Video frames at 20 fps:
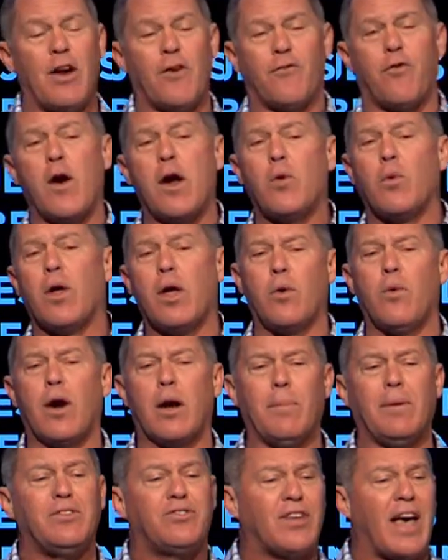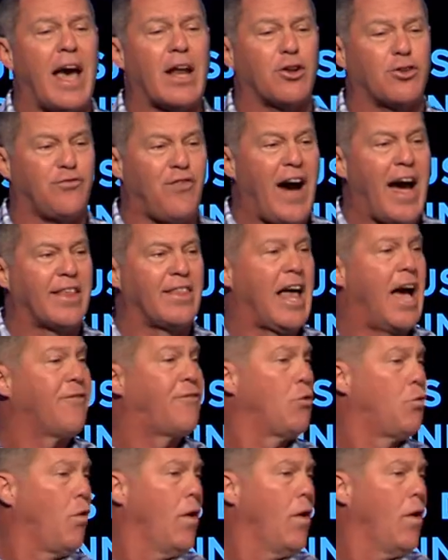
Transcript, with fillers: And if we really want to be satisfied in life,